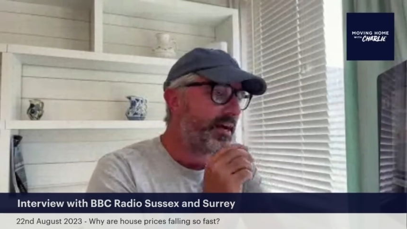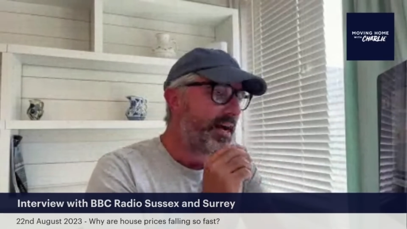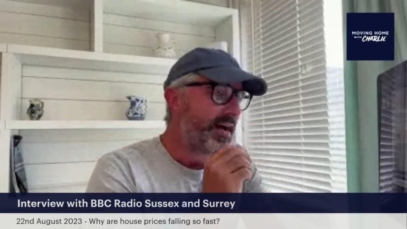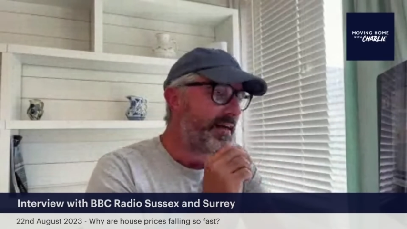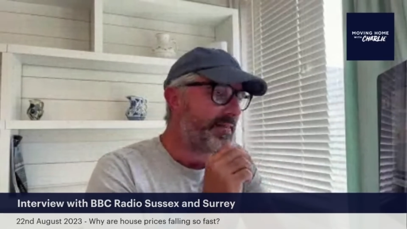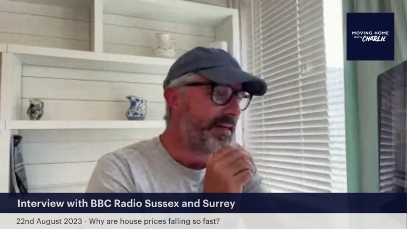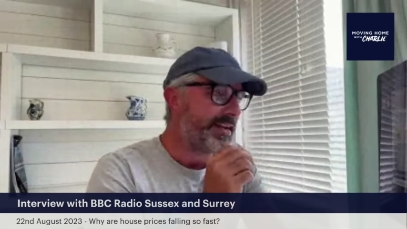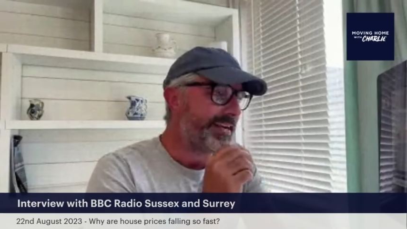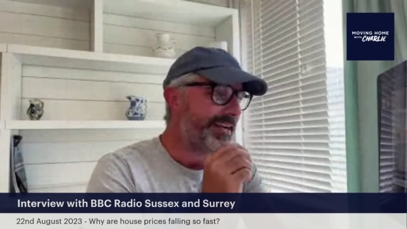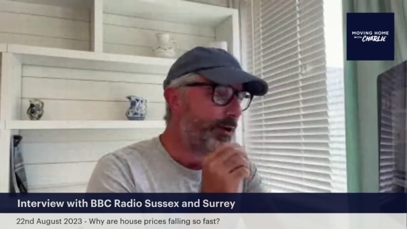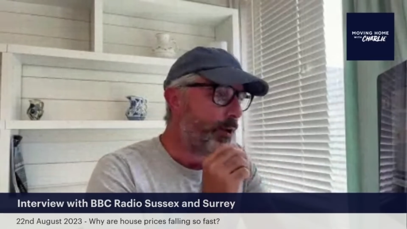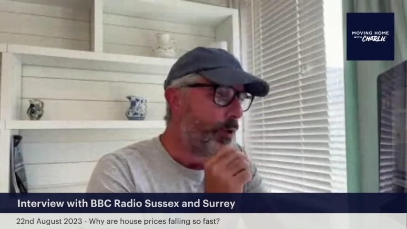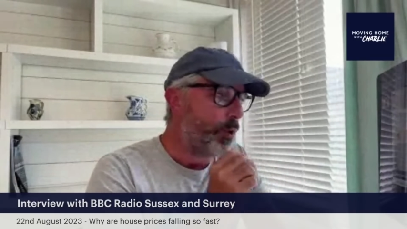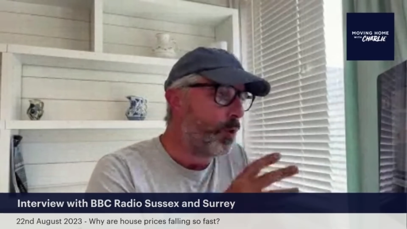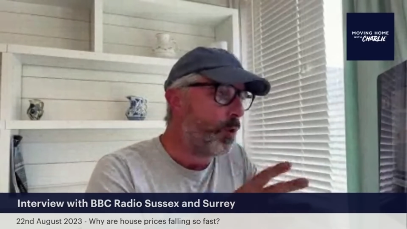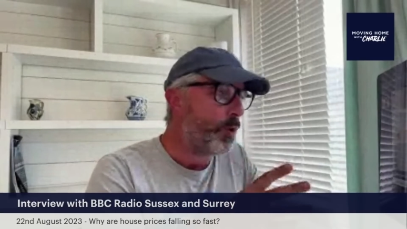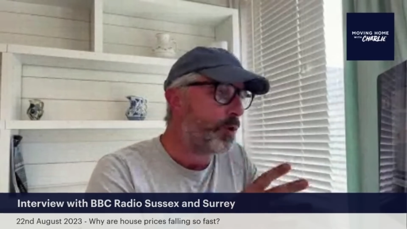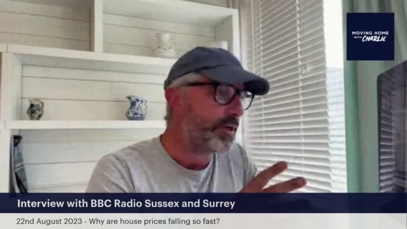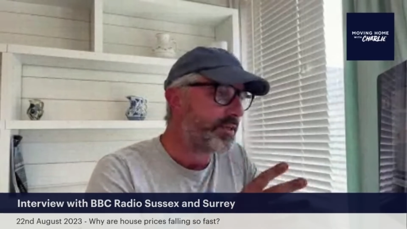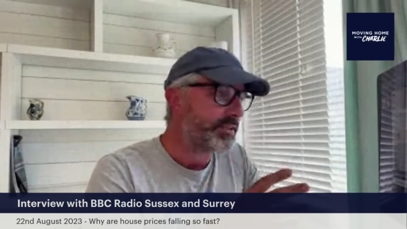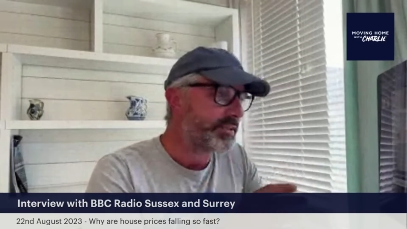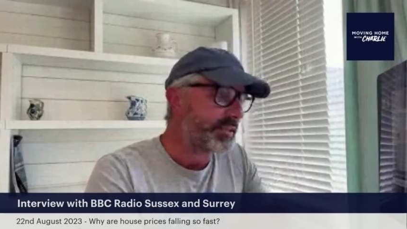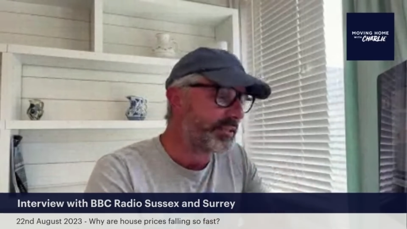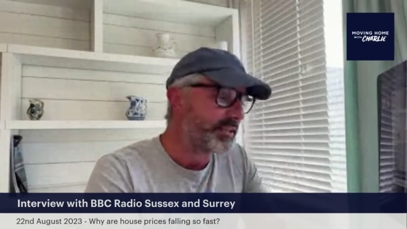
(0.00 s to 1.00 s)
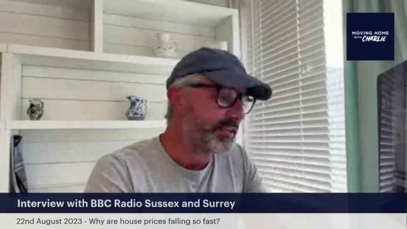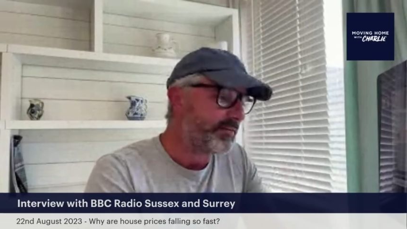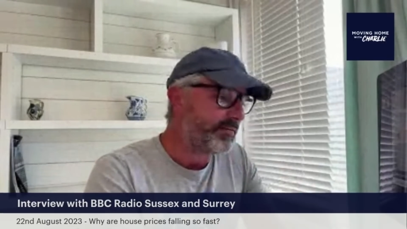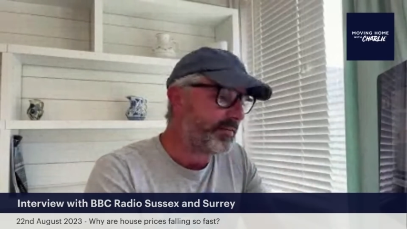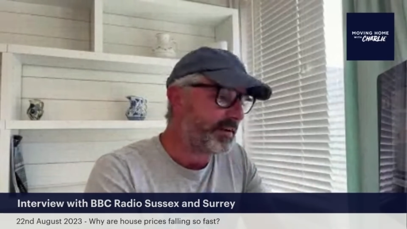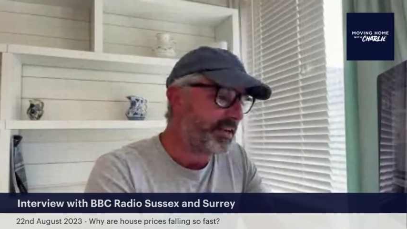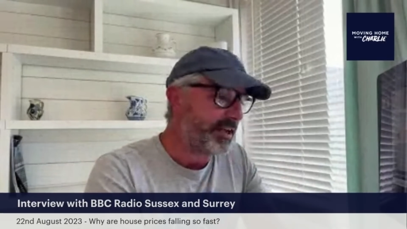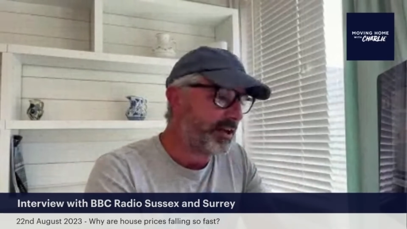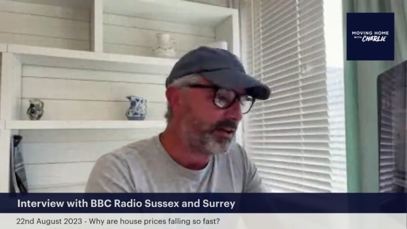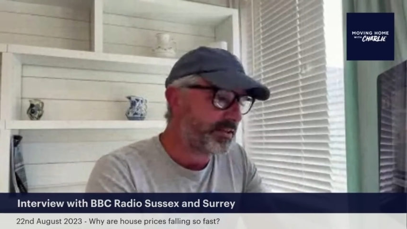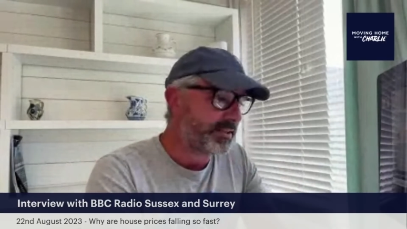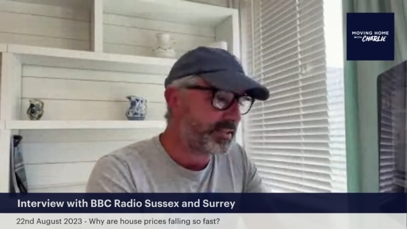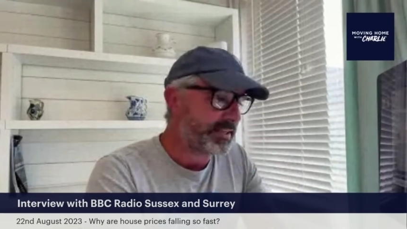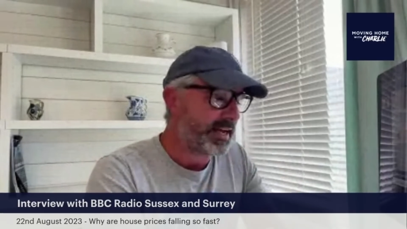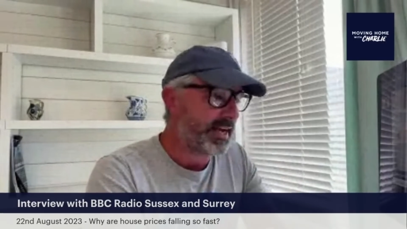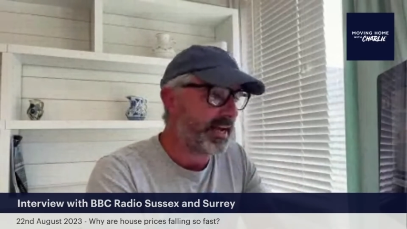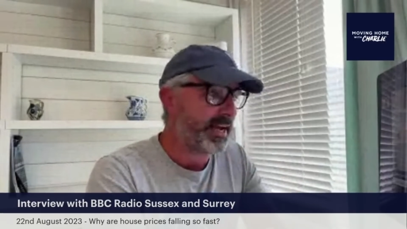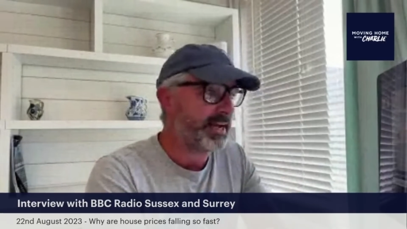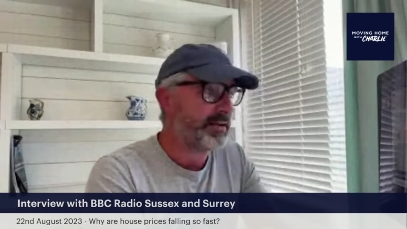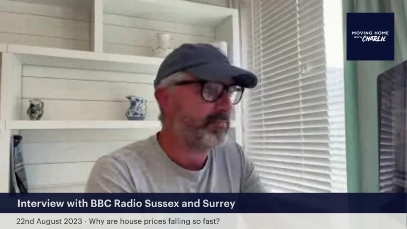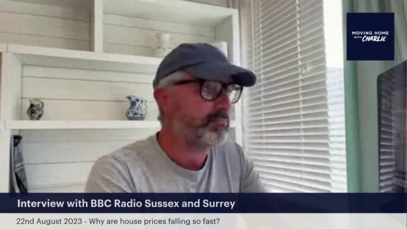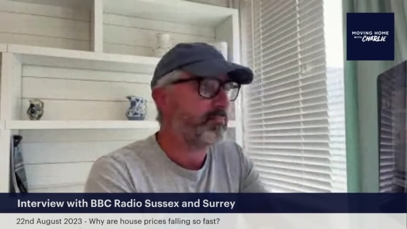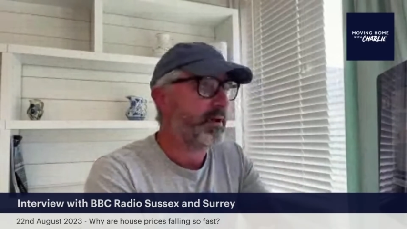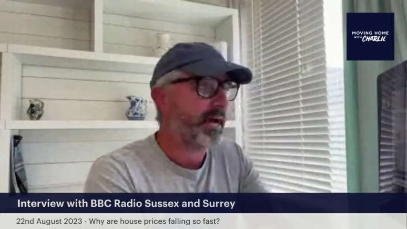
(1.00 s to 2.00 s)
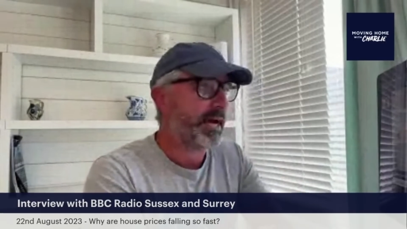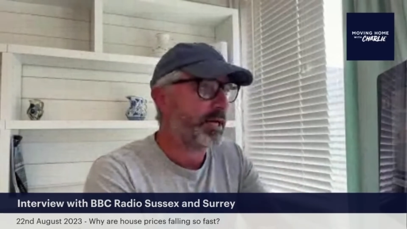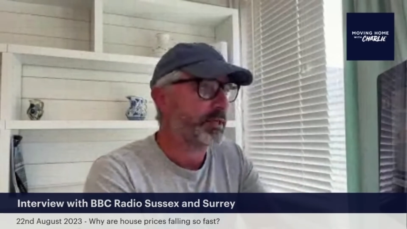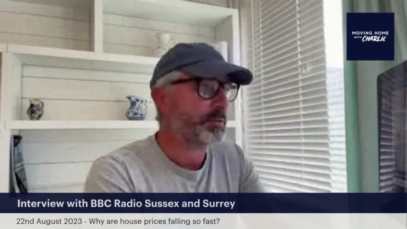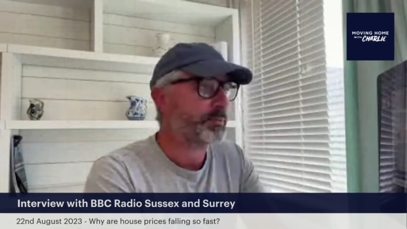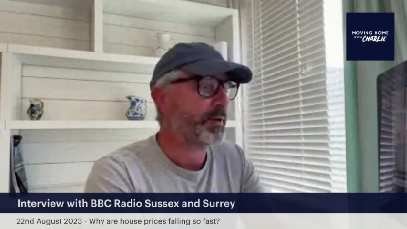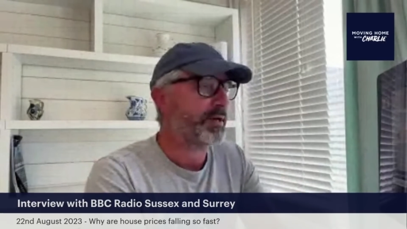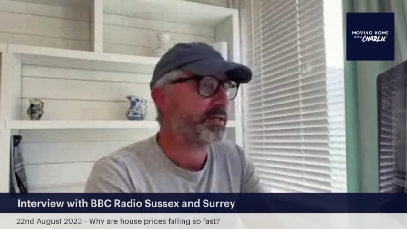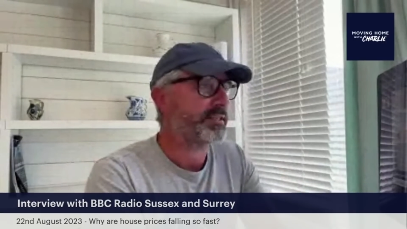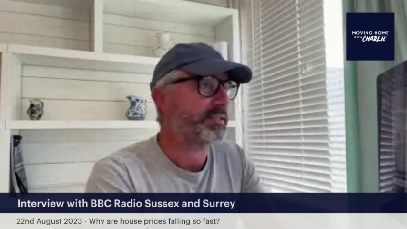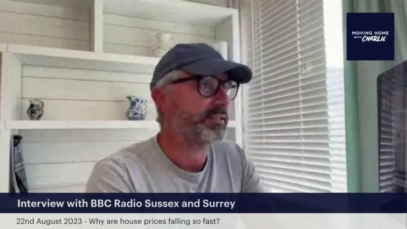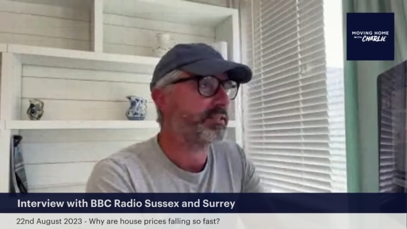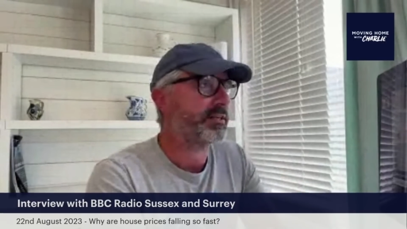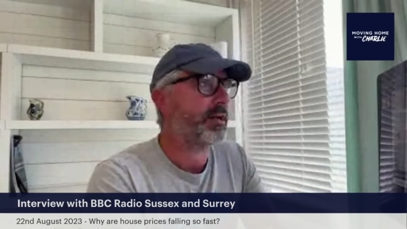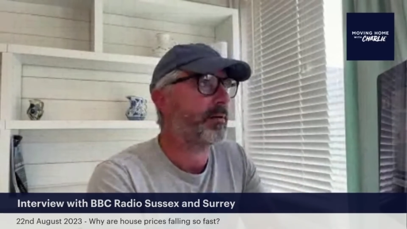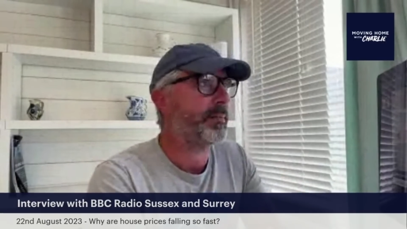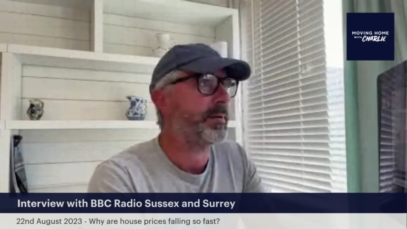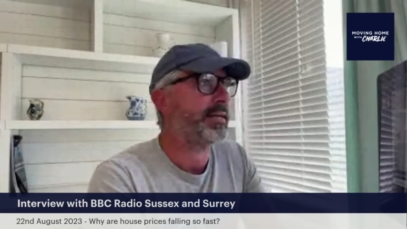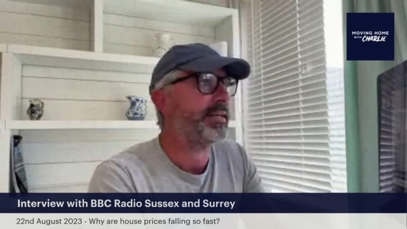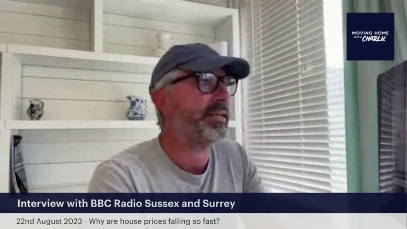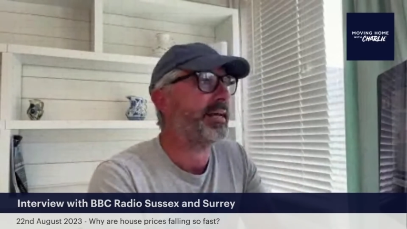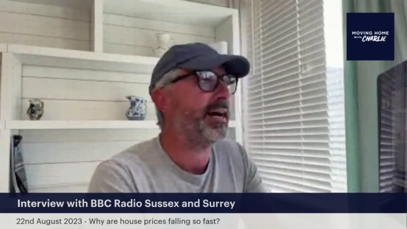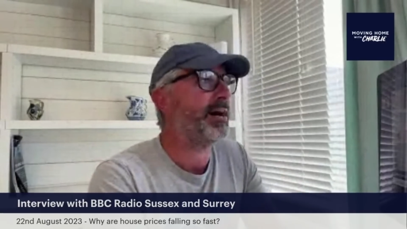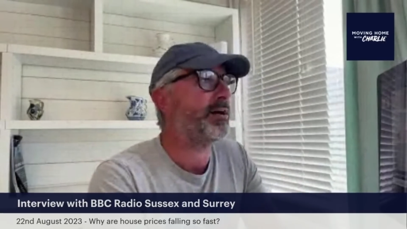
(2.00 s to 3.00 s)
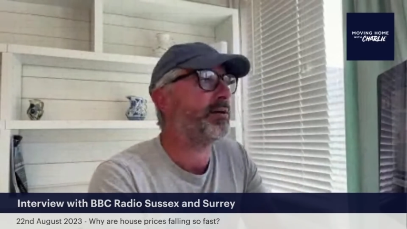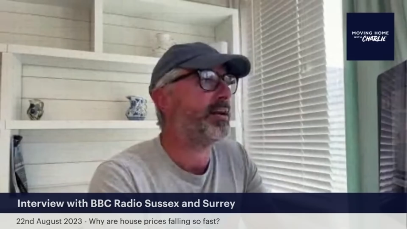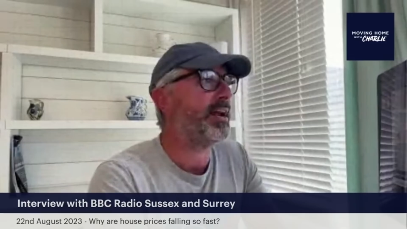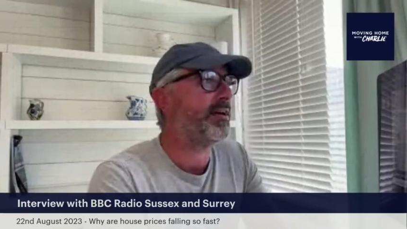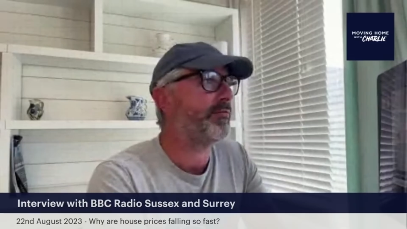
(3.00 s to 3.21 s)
and then in August I did a video saying house prices are coming down.